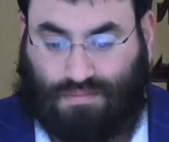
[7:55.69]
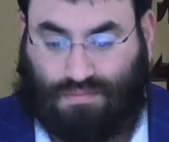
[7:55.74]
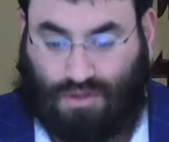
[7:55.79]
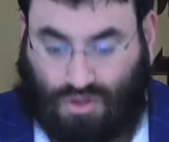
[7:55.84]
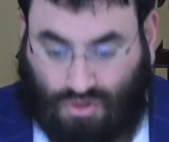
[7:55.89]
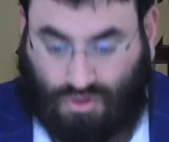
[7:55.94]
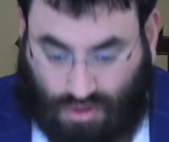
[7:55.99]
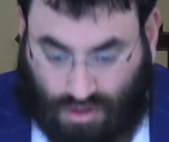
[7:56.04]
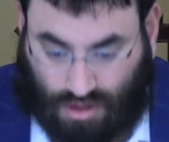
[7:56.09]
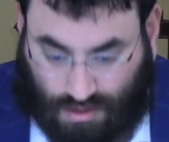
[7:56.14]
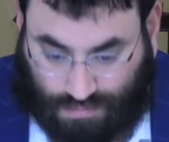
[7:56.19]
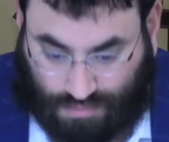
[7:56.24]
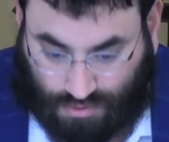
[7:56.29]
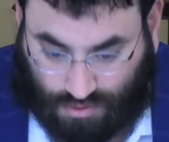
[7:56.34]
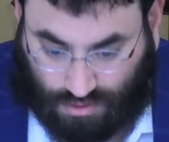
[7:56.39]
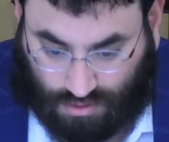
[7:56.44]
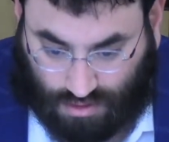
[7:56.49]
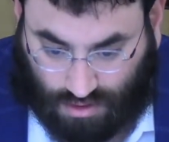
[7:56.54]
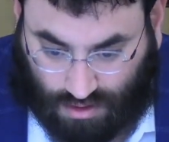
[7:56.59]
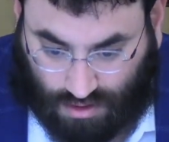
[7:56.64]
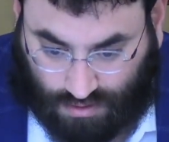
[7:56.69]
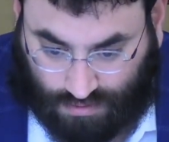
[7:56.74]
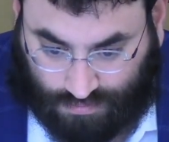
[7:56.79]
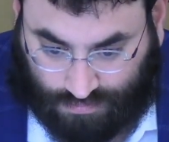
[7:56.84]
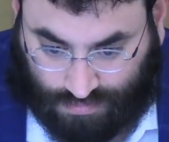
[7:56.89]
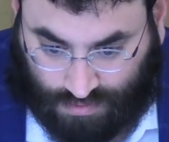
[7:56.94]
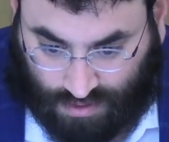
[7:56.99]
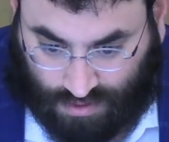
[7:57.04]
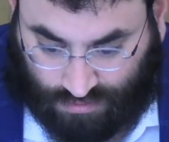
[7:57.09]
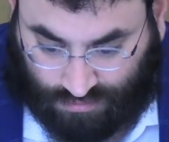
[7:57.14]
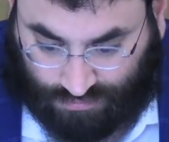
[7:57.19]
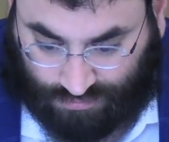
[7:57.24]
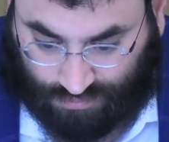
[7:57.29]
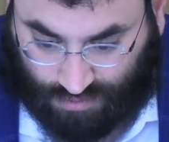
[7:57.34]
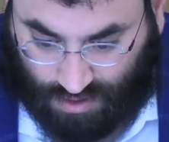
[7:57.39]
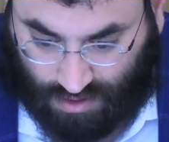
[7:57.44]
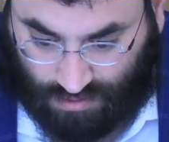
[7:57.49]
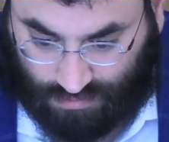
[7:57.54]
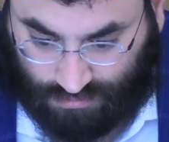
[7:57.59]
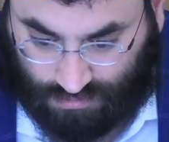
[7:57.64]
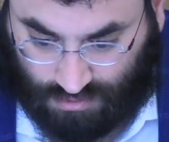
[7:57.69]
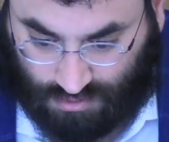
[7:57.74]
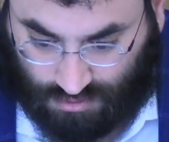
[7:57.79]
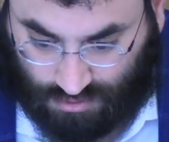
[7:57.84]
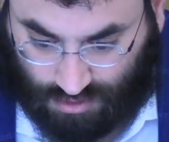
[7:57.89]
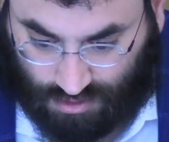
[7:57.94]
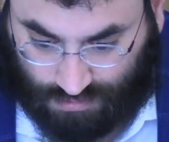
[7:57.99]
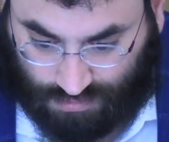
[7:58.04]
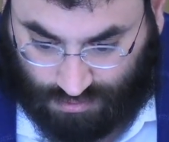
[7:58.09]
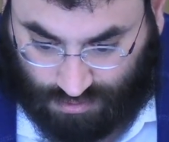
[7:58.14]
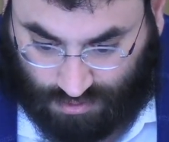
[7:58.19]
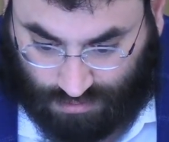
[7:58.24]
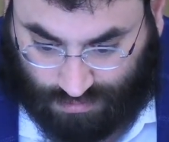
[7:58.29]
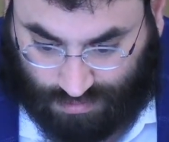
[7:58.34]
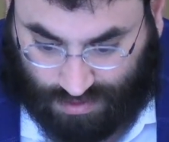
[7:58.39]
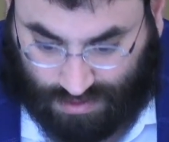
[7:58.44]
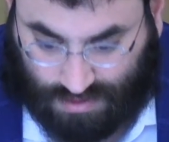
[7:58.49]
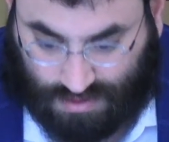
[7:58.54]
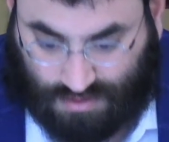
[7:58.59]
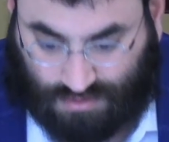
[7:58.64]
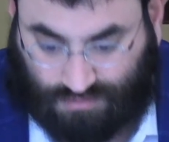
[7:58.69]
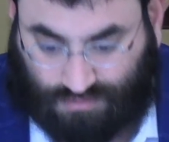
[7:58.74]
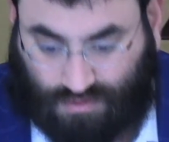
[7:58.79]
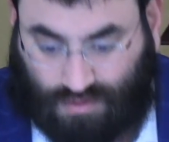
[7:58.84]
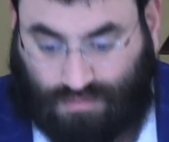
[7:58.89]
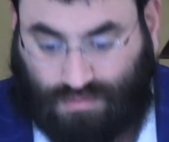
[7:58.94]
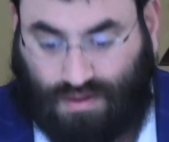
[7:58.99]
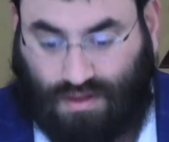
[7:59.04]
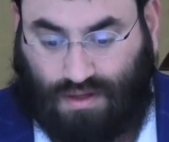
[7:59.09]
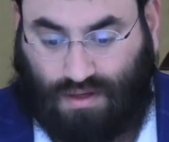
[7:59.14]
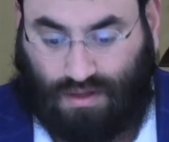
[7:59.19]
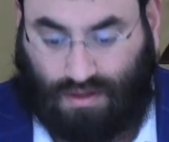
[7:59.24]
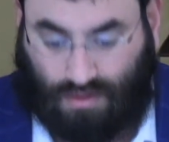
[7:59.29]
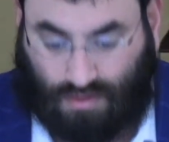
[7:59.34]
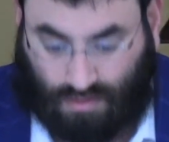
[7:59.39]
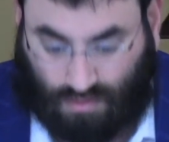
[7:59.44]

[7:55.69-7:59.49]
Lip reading: Mitura de Pruda, from Tura de Pruda means from the